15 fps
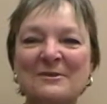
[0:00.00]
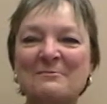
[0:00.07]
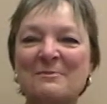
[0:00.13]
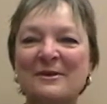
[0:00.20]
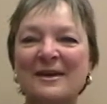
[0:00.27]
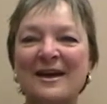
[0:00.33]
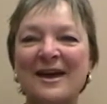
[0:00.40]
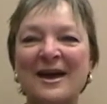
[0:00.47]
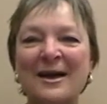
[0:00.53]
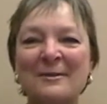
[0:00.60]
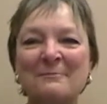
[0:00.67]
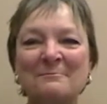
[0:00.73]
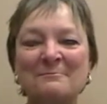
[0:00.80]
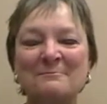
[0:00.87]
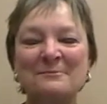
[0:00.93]
but
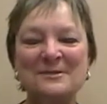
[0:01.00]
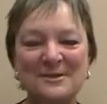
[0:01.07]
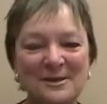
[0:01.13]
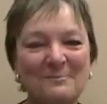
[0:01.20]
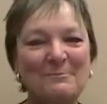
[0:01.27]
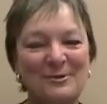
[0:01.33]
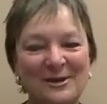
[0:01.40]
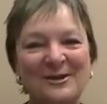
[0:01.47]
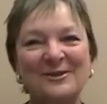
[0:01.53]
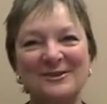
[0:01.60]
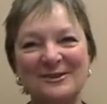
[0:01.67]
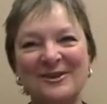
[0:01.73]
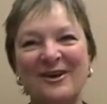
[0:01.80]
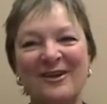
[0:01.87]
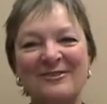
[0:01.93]
I'm still a pretty
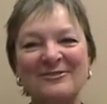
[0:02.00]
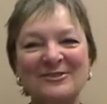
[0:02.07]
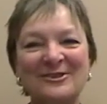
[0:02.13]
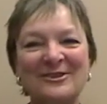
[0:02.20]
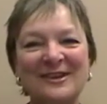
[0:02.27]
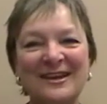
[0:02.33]
good golfer,